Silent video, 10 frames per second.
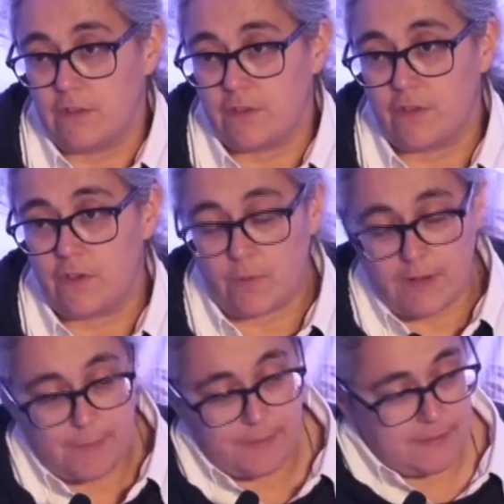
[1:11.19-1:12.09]
The third one
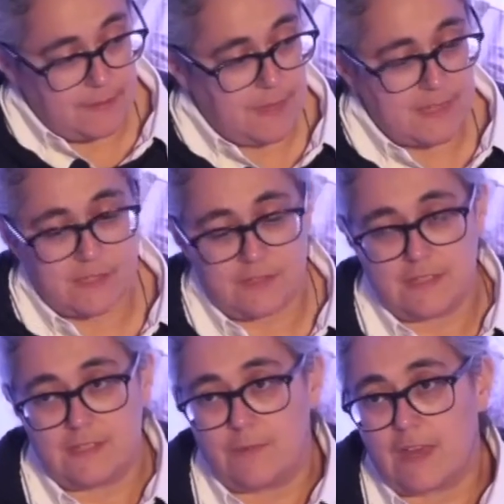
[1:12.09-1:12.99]
happened in Mexico
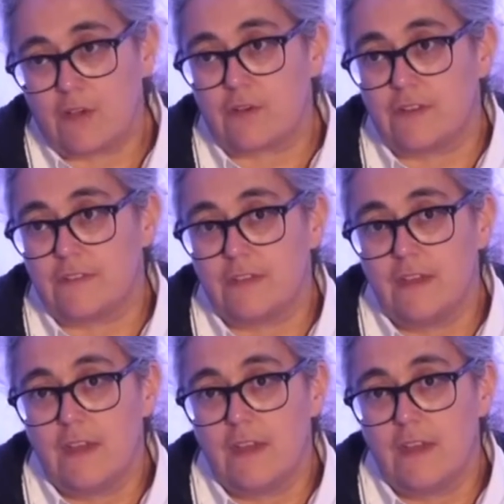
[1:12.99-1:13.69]
City without Chris.